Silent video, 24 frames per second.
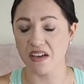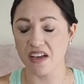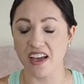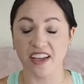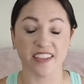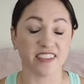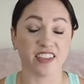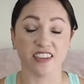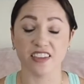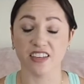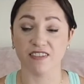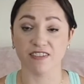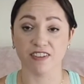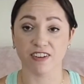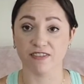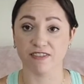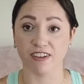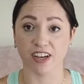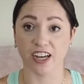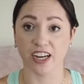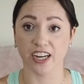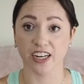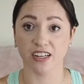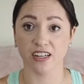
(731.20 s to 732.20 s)
And then they fit
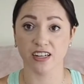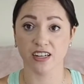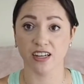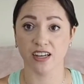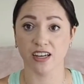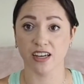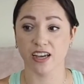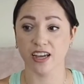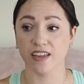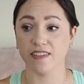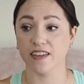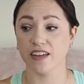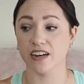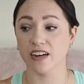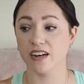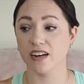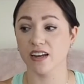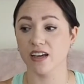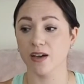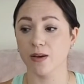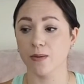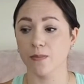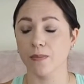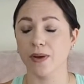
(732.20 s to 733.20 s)
fine. And then
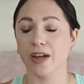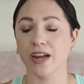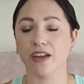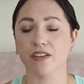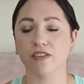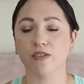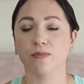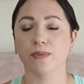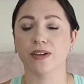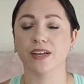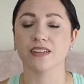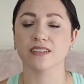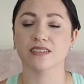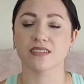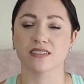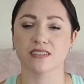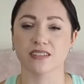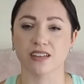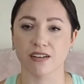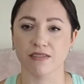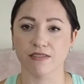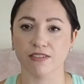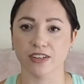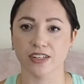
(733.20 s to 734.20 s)
my other biggest
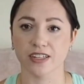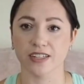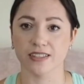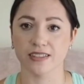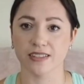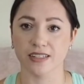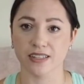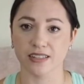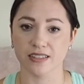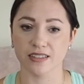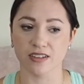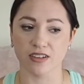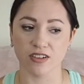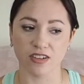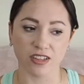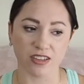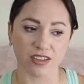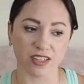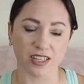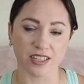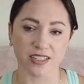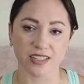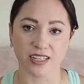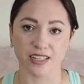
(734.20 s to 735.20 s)
discovery since all of
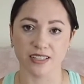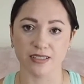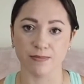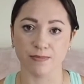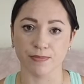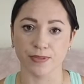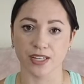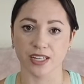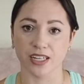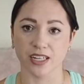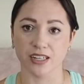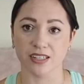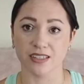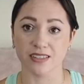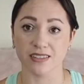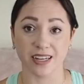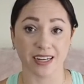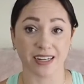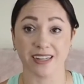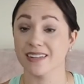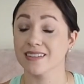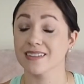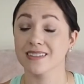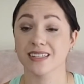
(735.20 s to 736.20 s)
this has been
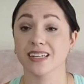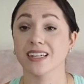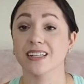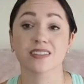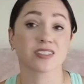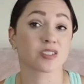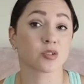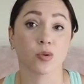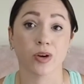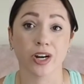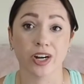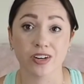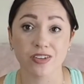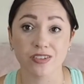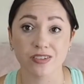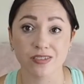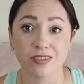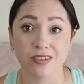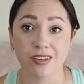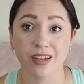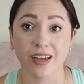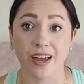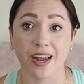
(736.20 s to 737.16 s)
second skin squares.